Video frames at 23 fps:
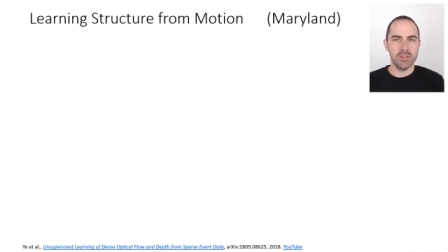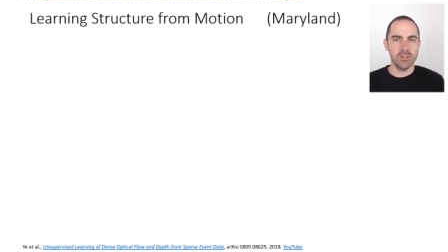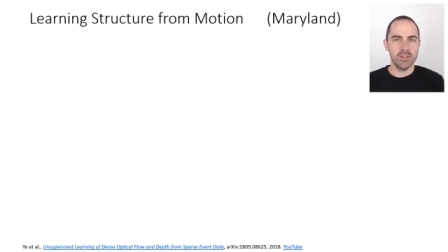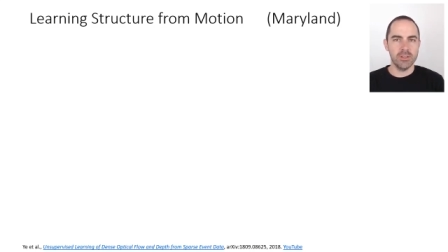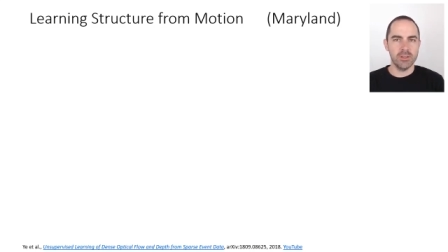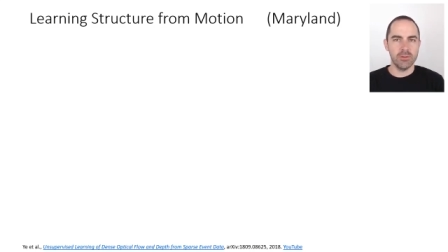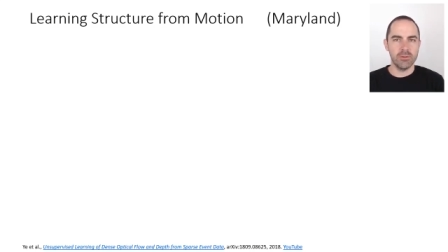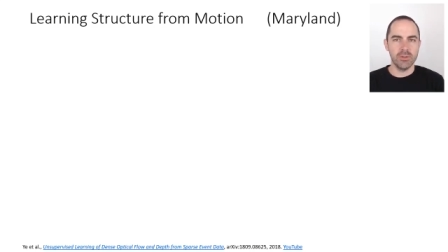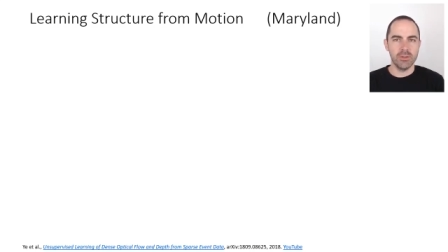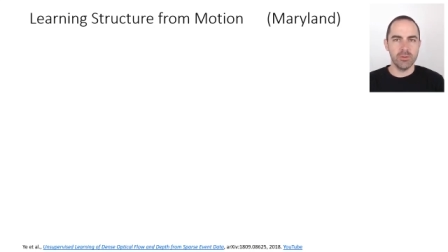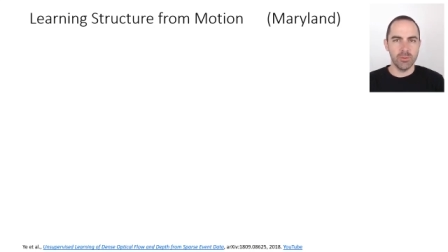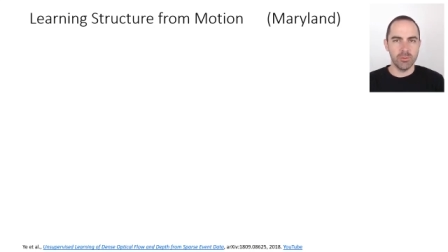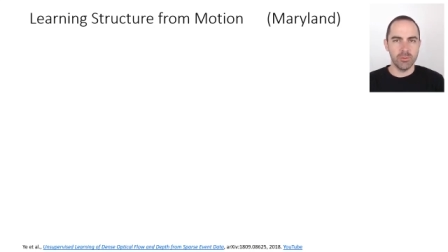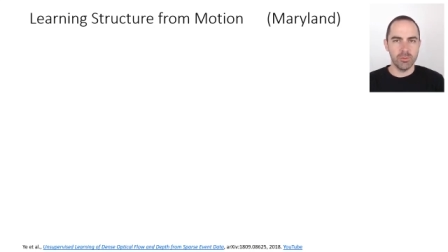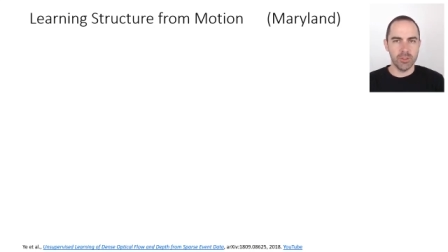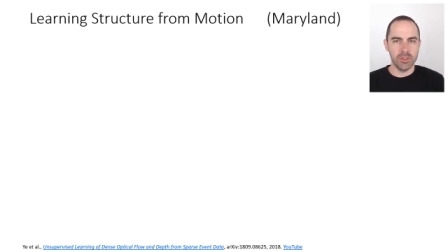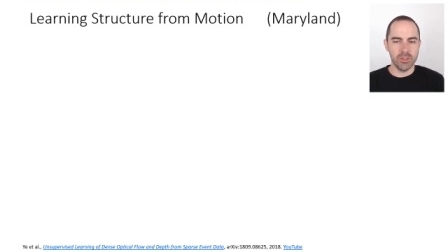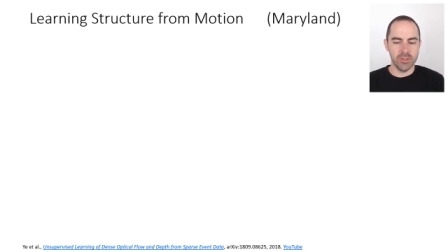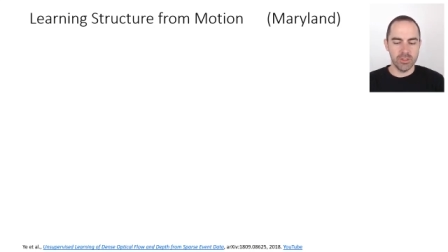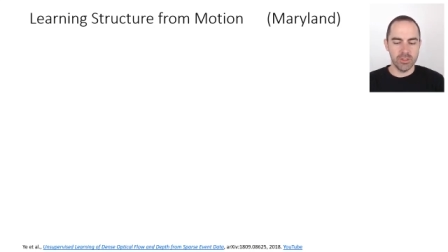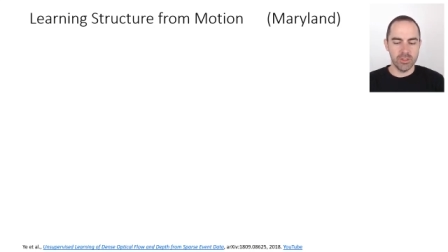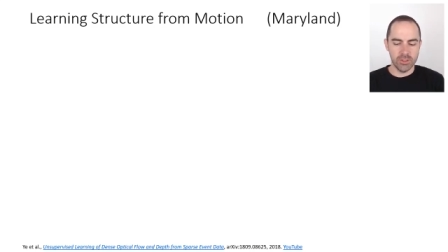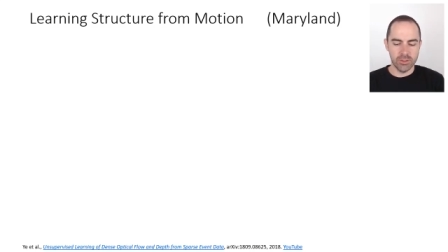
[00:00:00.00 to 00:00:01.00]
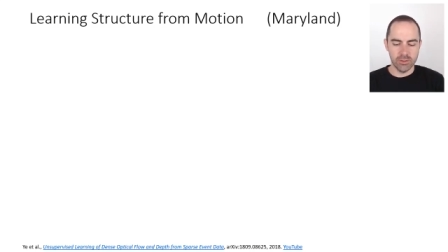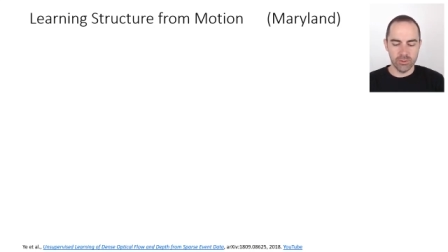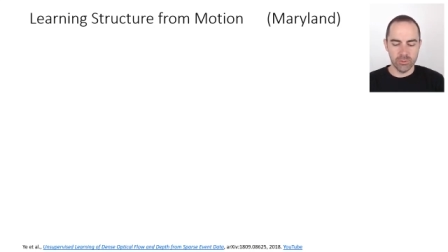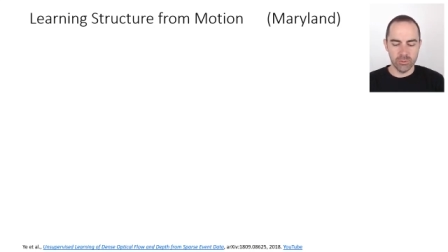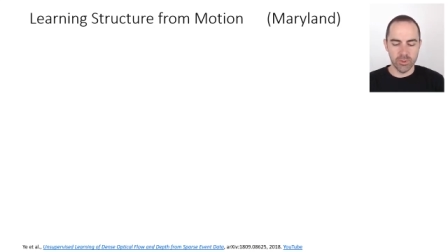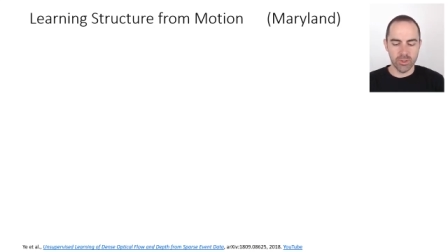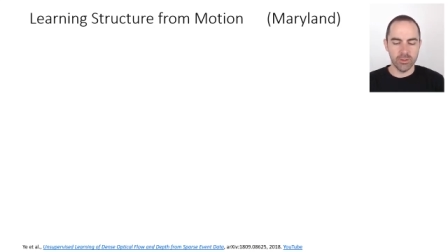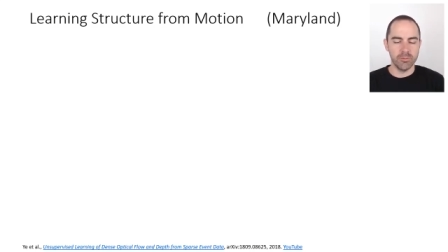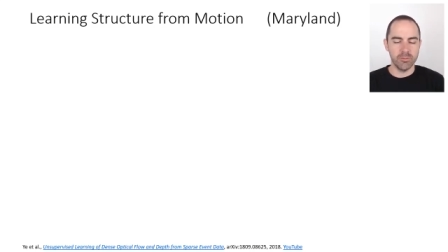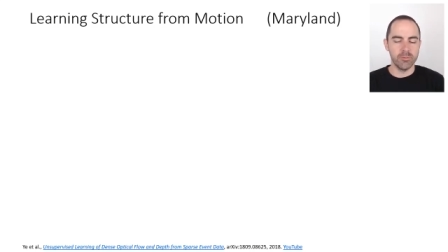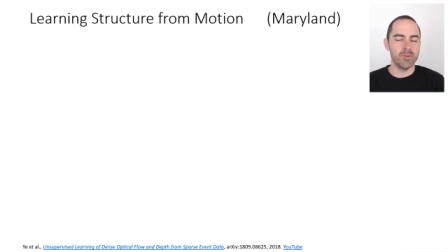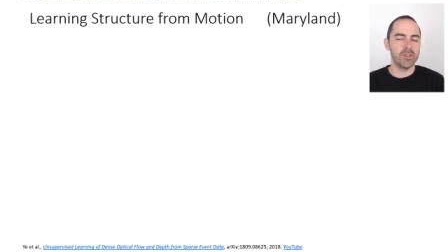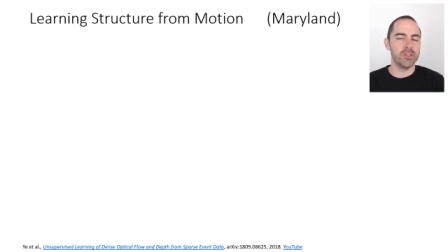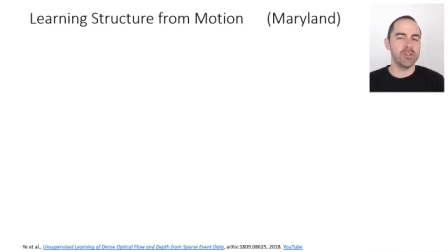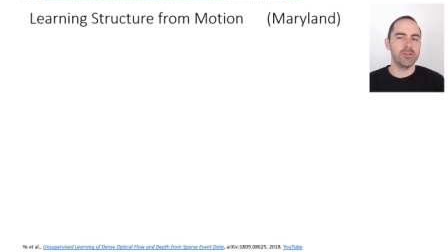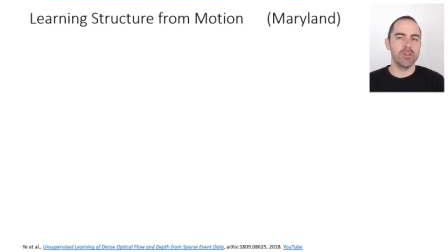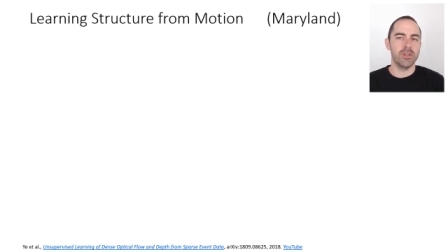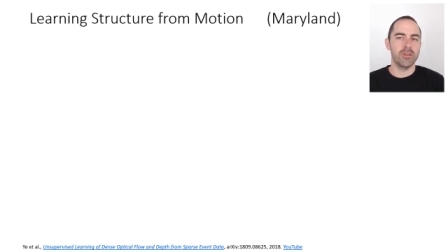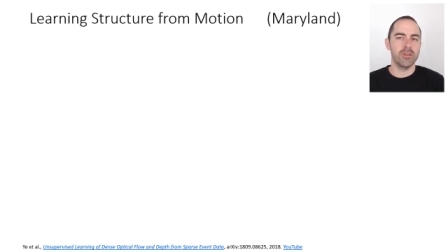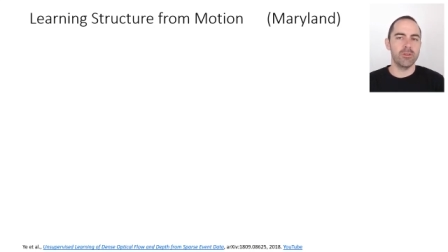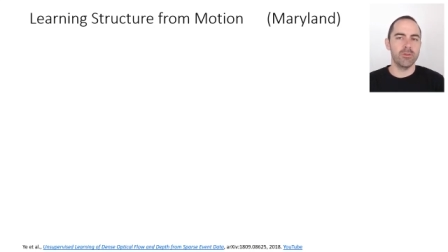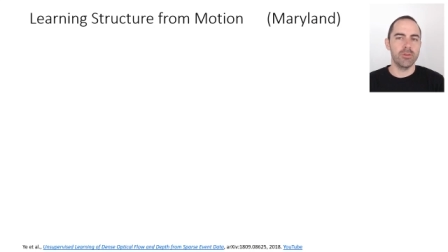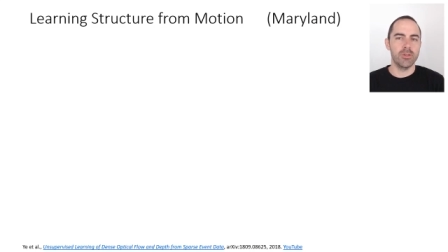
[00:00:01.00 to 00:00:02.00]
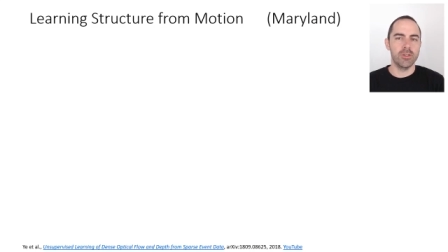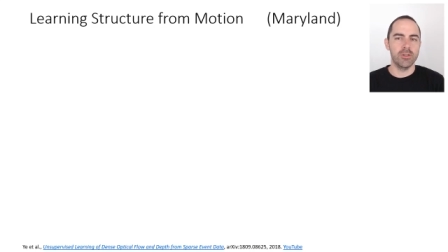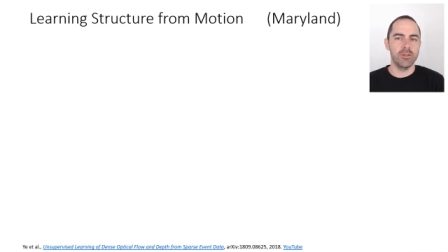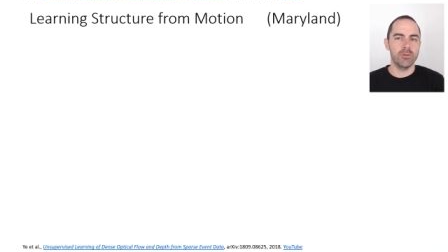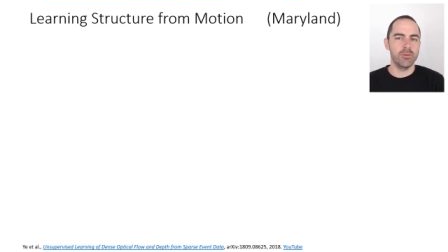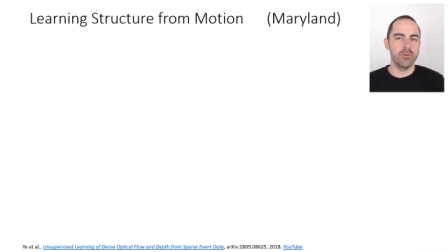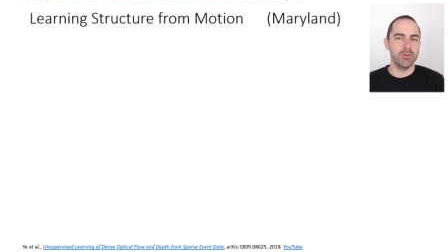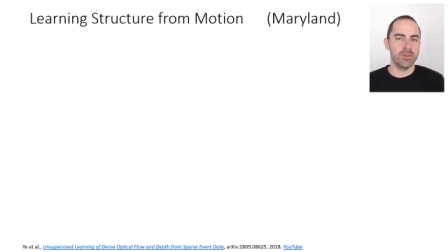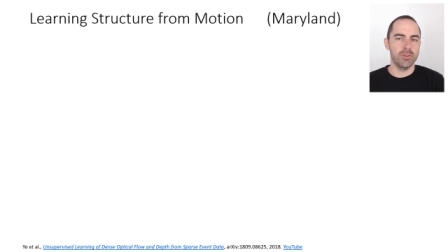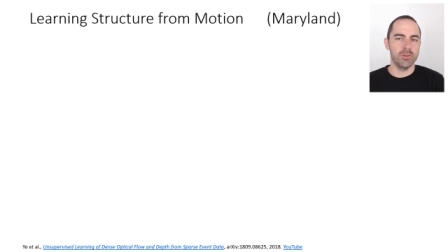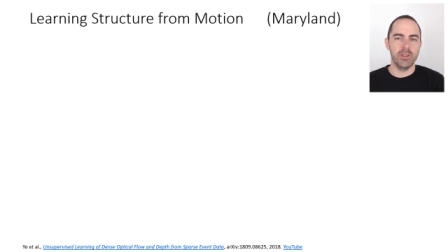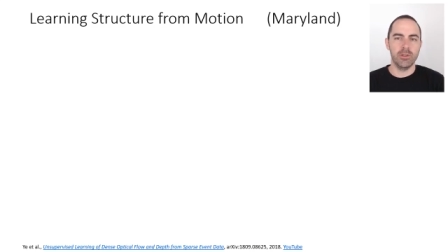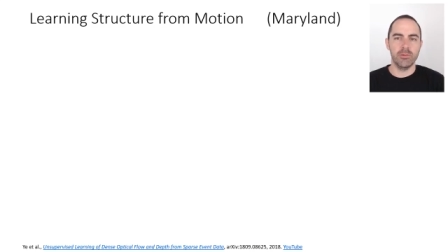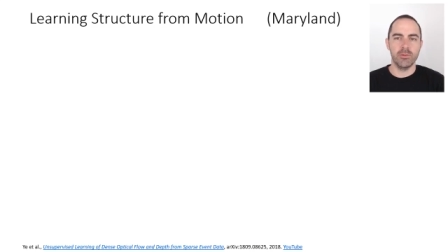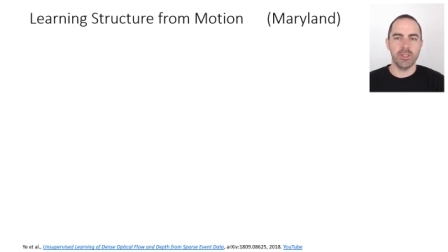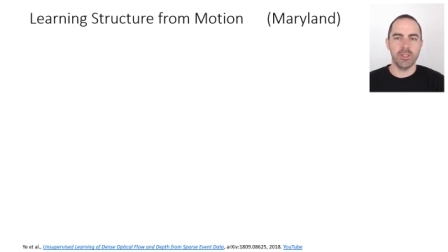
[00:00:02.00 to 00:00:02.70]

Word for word: this grid representation to a conventional neural network well,